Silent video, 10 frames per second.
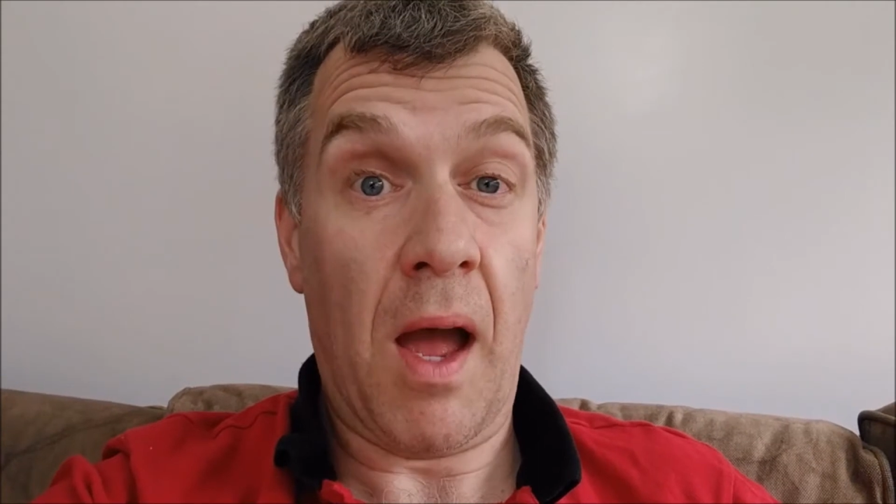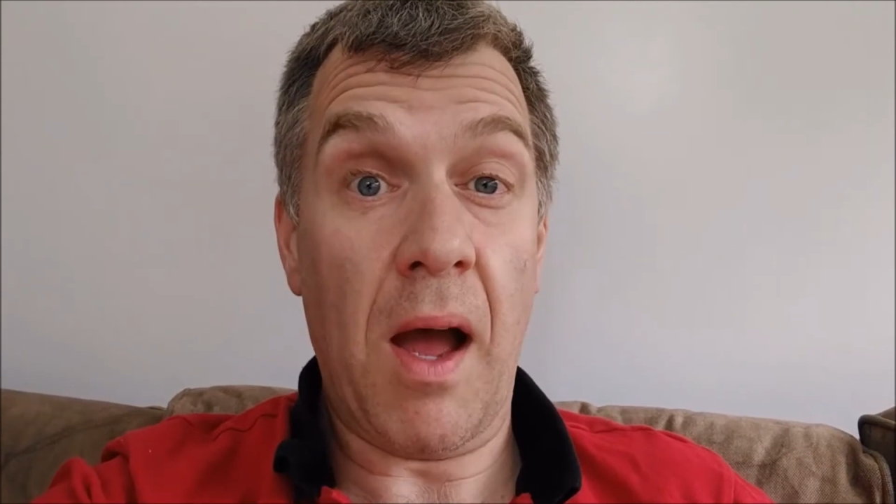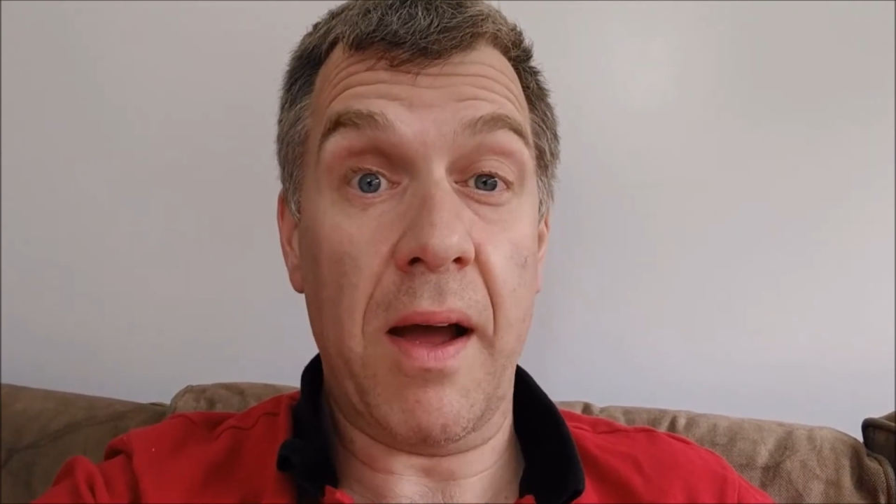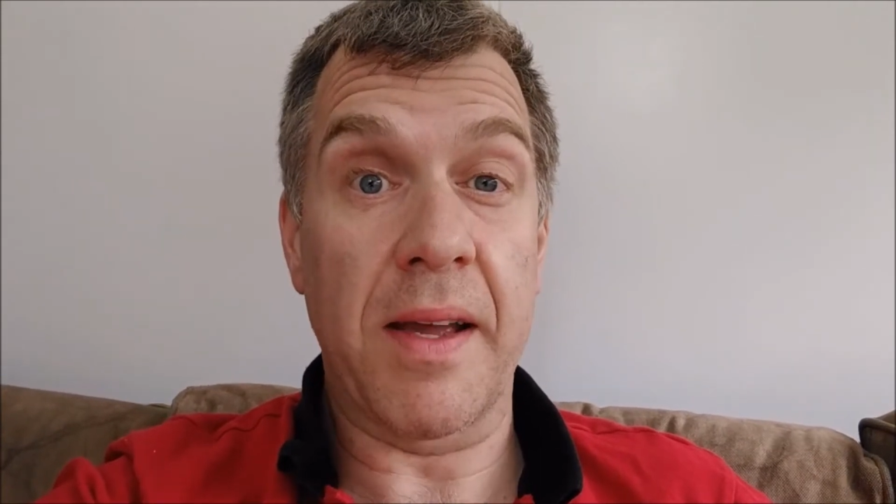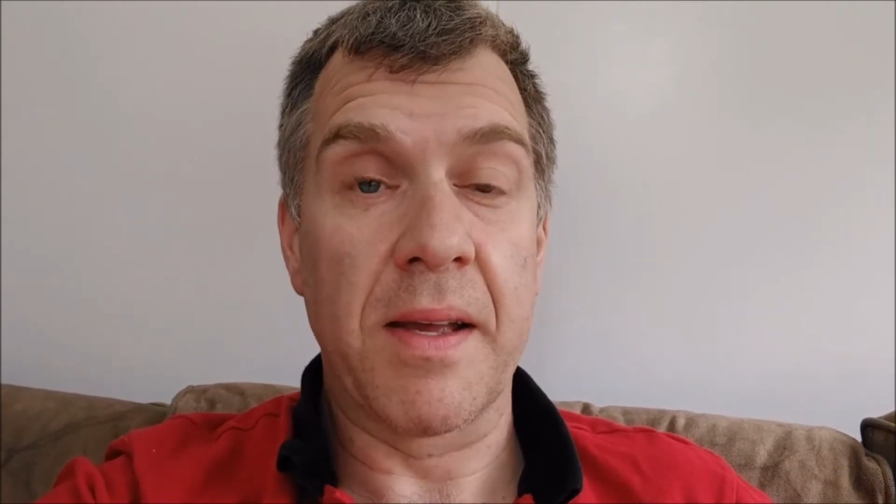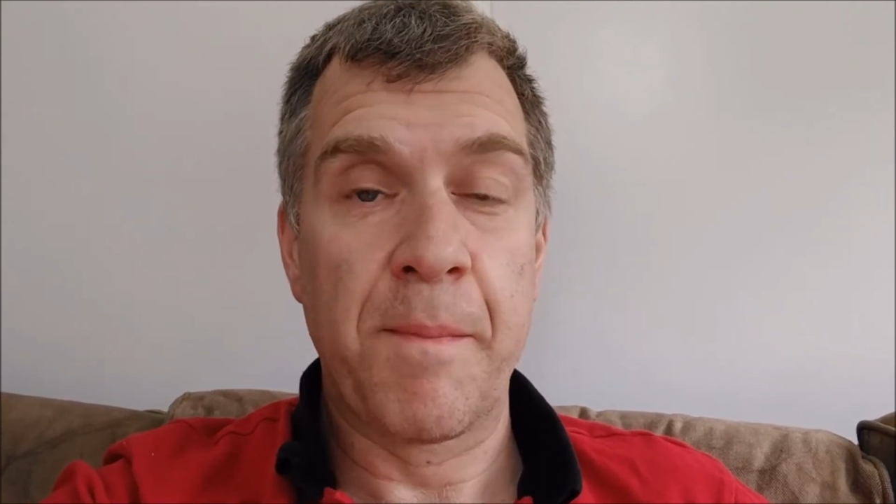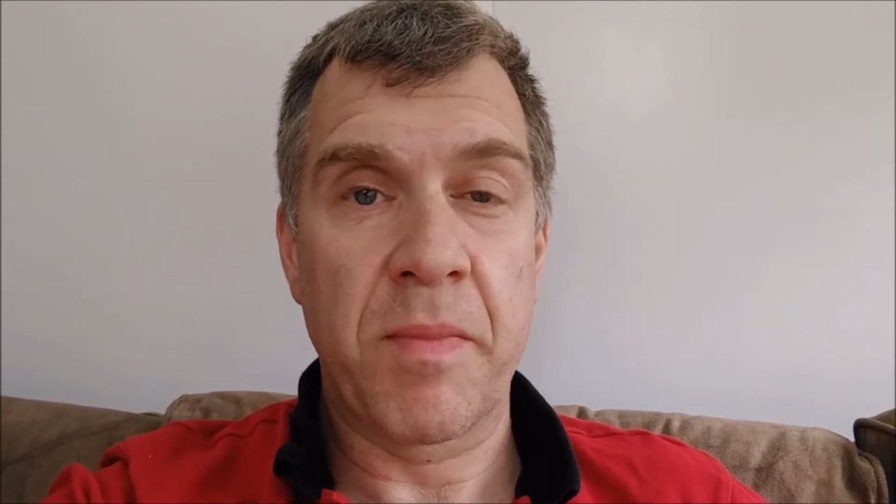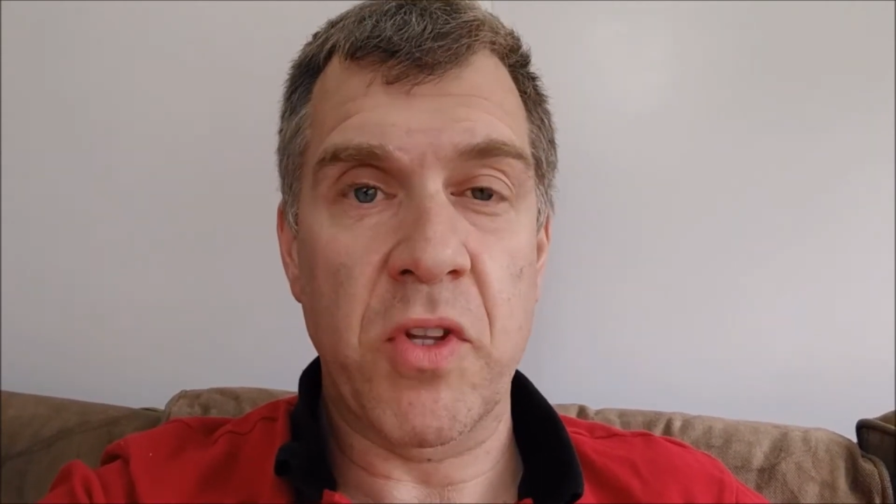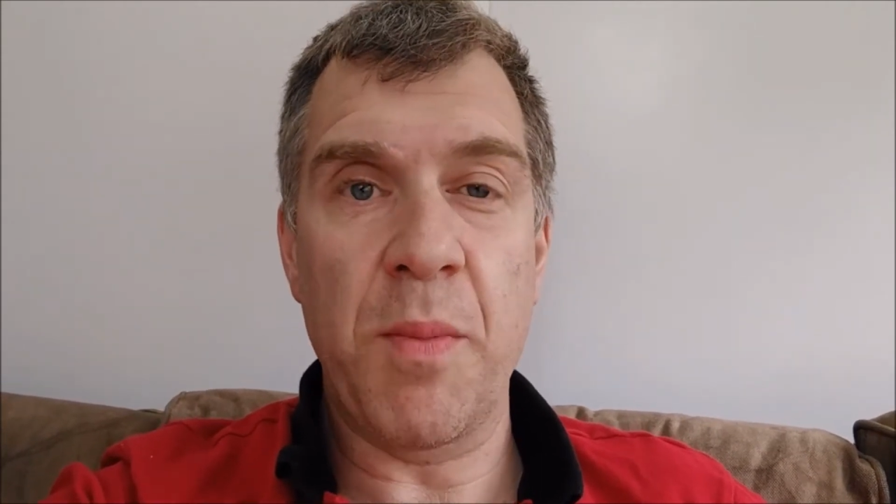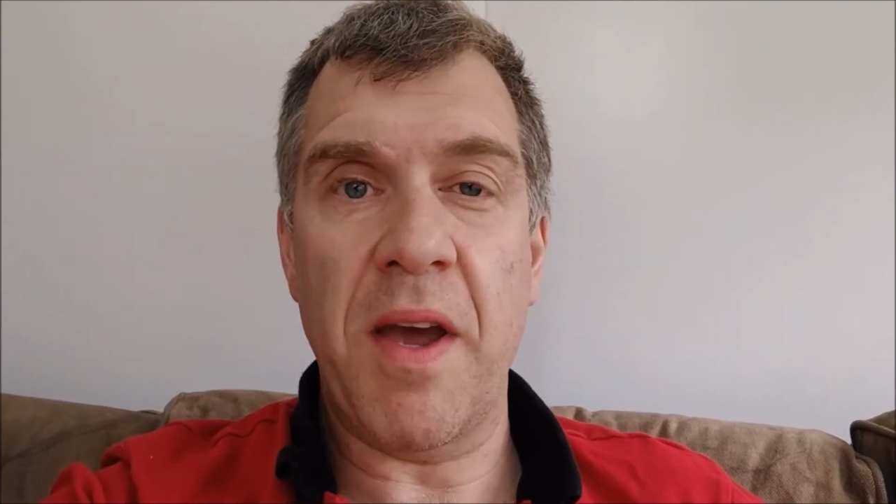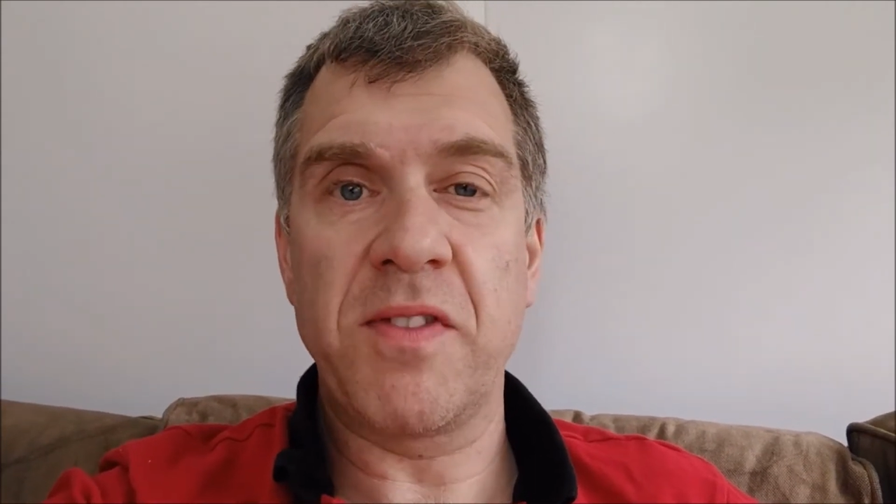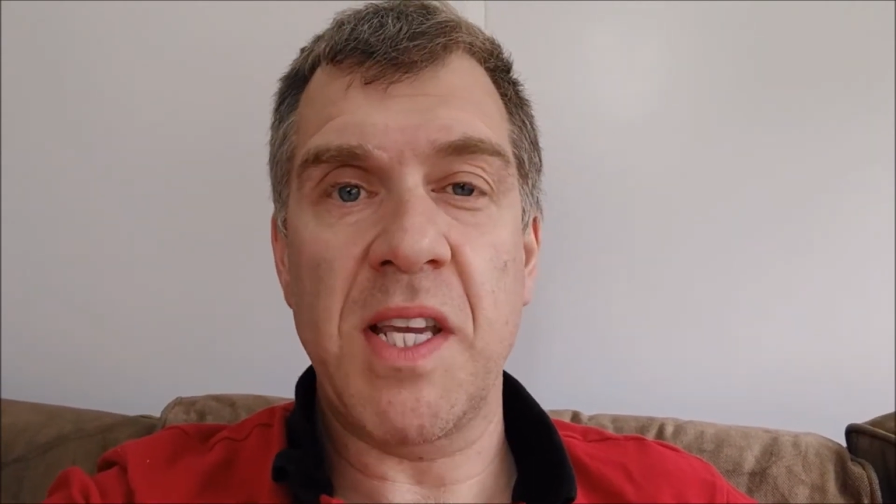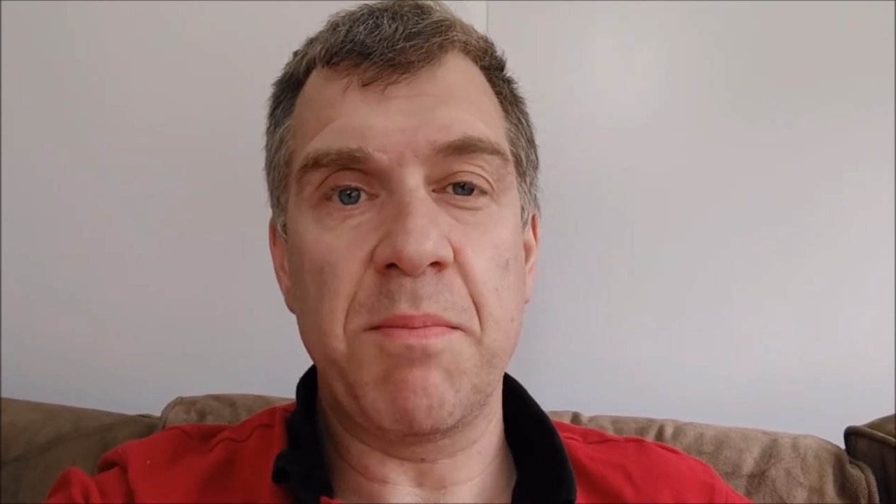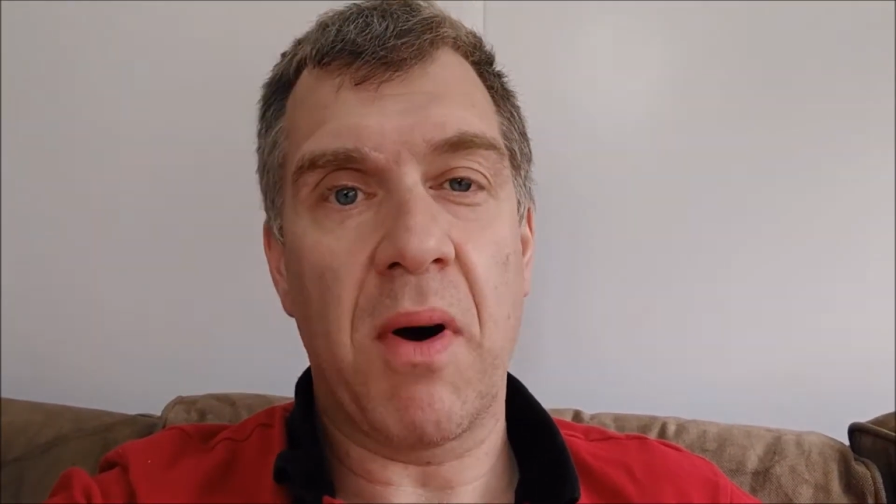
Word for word: Hi, you may have seen